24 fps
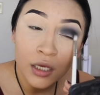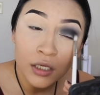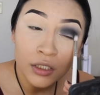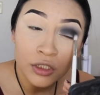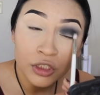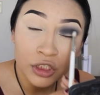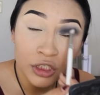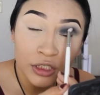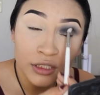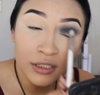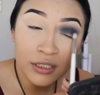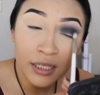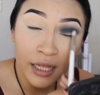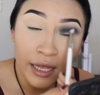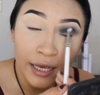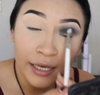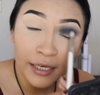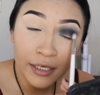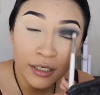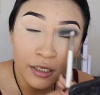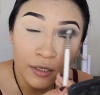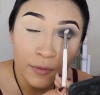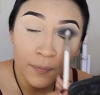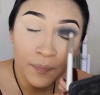She's
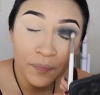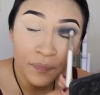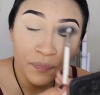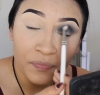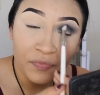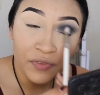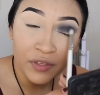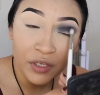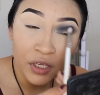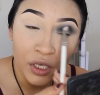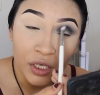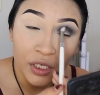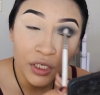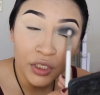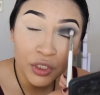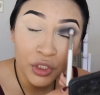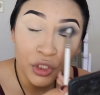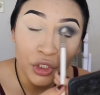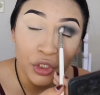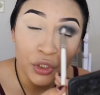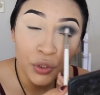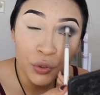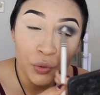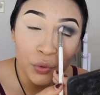like,
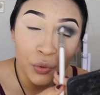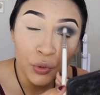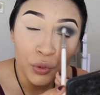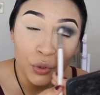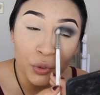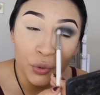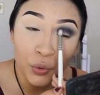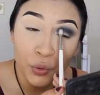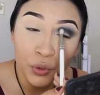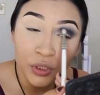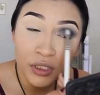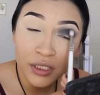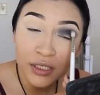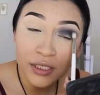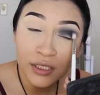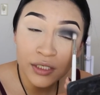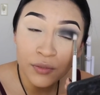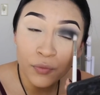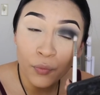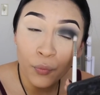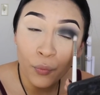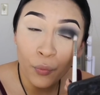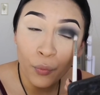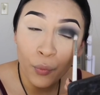you did
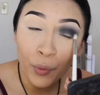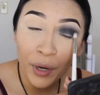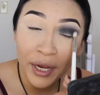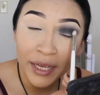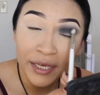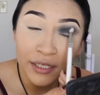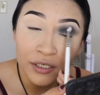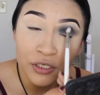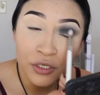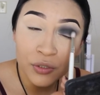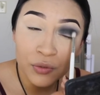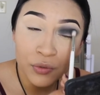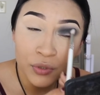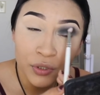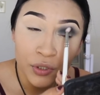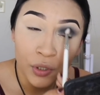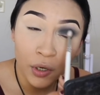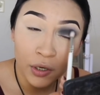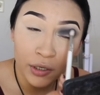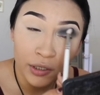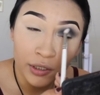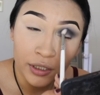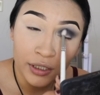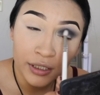it way too
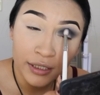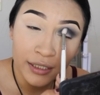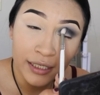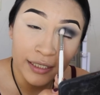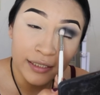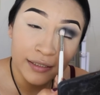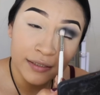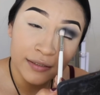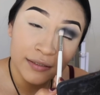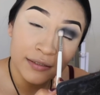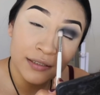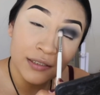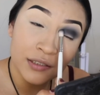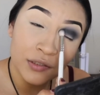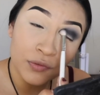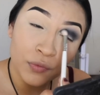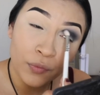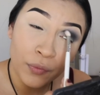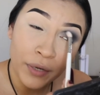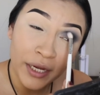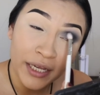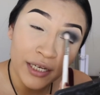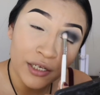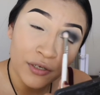dark. Like, this is
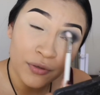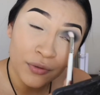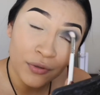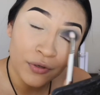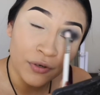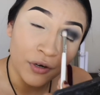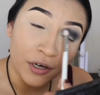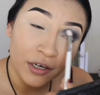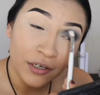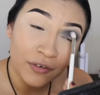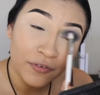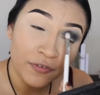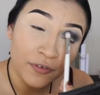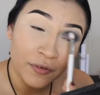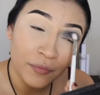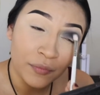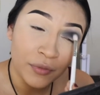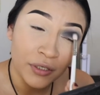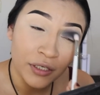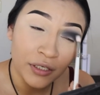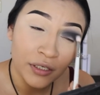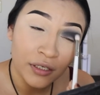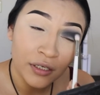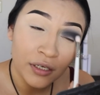way too dark for
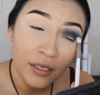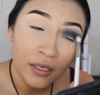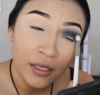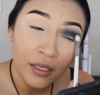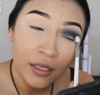me.